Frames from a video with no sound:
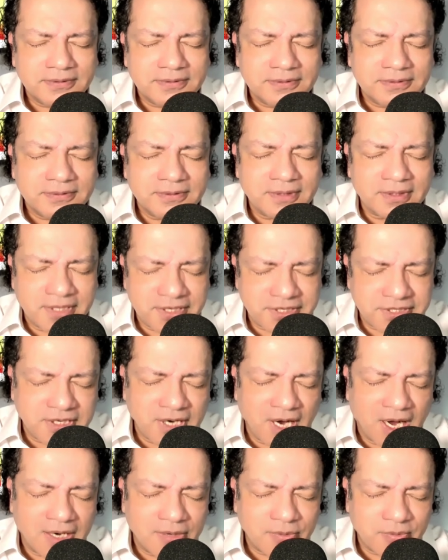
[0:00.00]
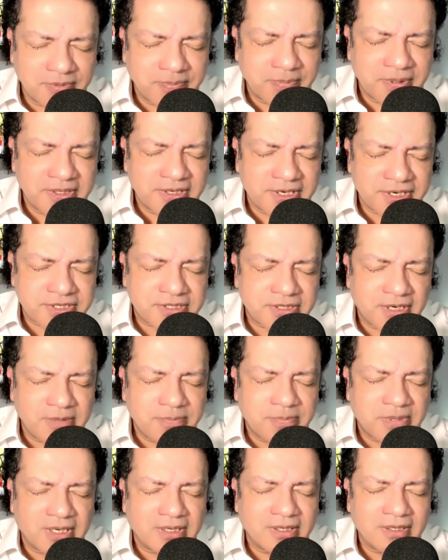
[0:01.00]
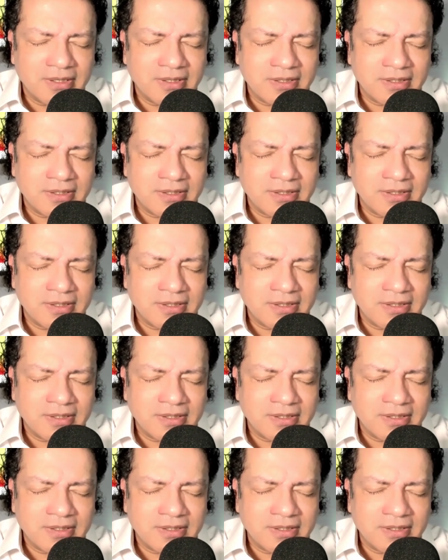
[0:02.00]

this God we've been describing,